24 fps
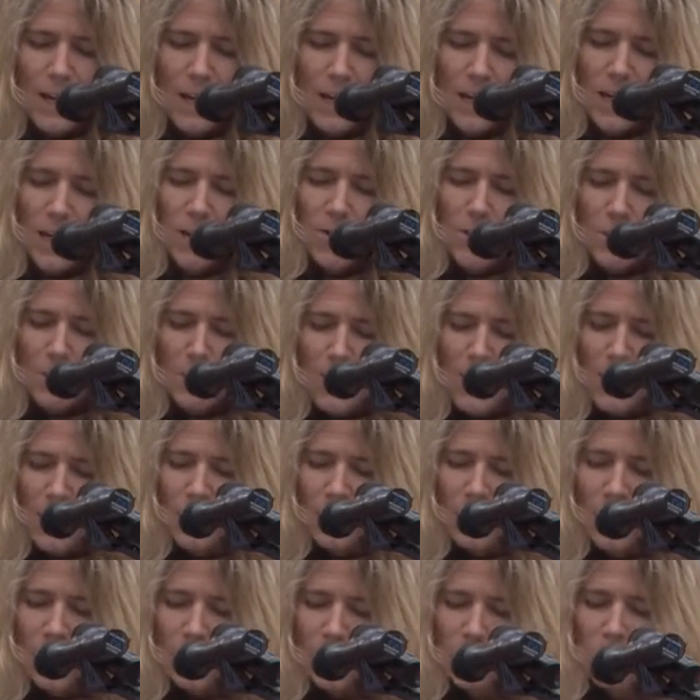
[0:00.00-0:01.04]
Here in
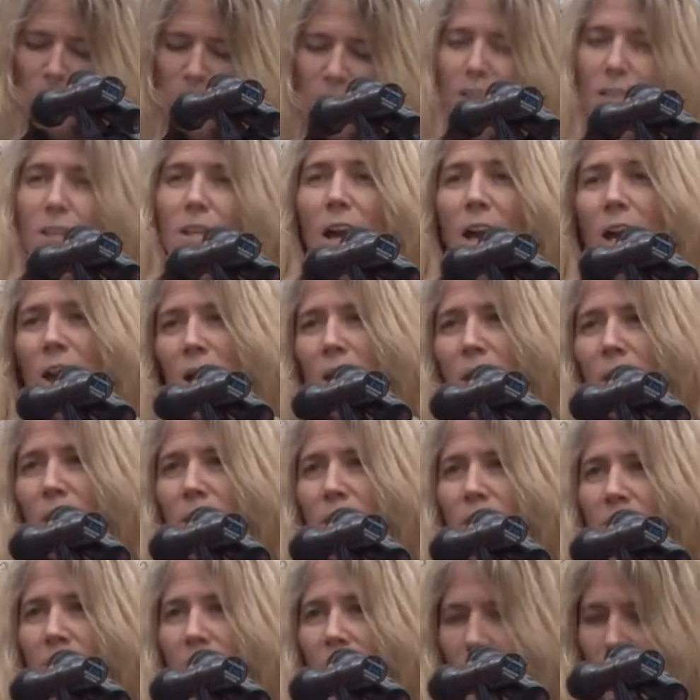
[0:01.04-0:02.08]
Maine, as we see the
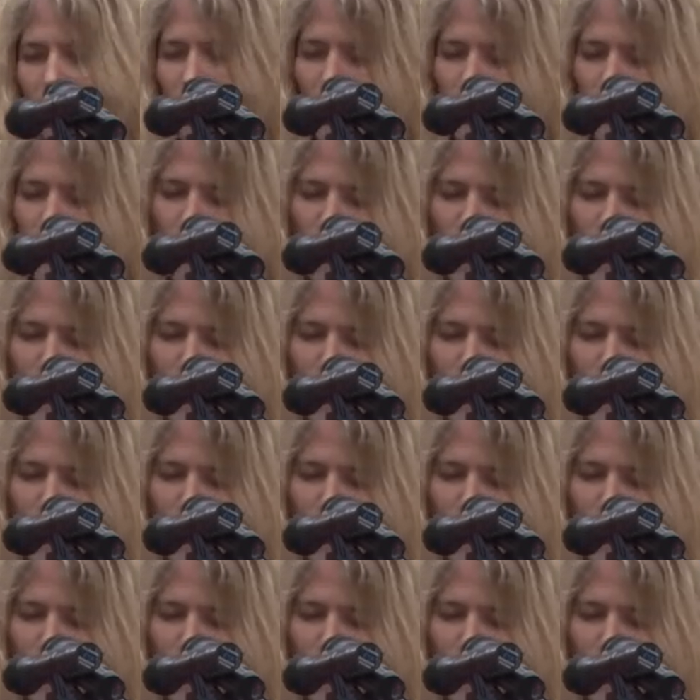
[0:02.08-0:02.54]
health of our